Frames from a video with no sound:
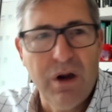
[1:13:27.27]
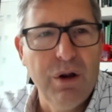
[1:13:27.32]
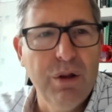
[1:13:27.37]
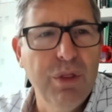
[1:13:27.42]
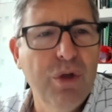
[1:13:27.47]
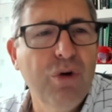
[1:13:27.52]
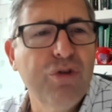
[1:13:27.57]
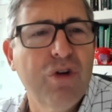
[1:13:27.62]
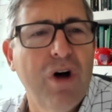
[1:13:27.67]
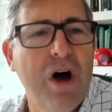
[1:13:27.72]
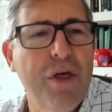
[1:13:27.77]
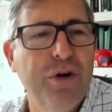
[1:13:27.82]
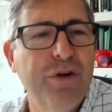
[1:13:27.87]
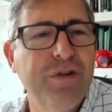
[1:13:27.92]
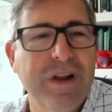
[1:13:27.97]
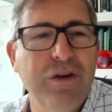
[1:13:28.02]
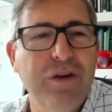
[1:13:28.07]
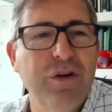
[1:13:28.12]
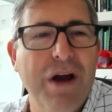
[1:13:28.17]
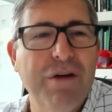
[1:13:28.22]
those
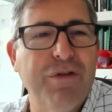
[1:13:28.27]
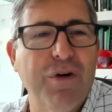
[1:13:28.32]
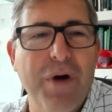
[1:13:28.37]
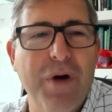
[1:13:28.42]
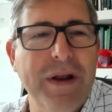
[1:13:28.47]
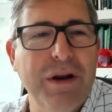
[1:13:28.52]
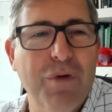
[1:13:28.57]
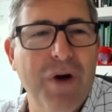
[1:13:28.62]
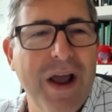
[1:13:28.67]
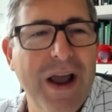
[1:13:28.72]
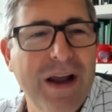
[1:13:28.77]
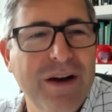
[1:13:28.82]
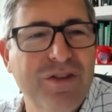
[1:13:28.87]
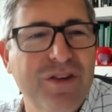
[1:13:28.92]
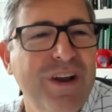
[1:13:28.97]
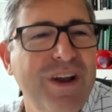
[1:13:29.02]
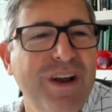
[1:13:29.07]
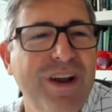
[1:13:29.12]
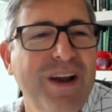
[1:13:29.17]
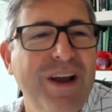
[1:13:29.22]
authors that you have already read.
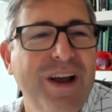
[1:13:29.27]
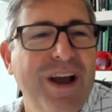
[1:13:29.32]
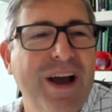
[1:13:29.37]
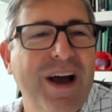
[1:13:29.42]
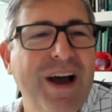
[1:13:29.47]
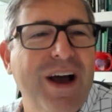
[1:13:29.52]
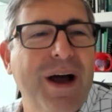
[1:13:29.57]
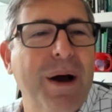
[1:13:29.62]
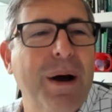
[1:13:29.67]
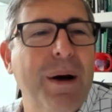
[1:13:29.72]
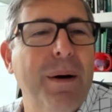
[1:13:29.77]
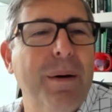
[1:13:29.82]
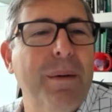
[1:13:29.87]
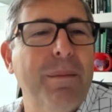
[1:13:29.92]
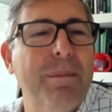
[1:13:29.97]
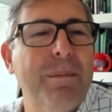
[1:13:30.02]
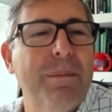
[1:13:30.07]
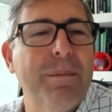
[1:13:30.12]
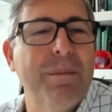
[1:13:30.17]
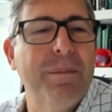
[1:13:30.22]

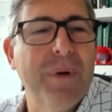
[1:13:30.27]
Um,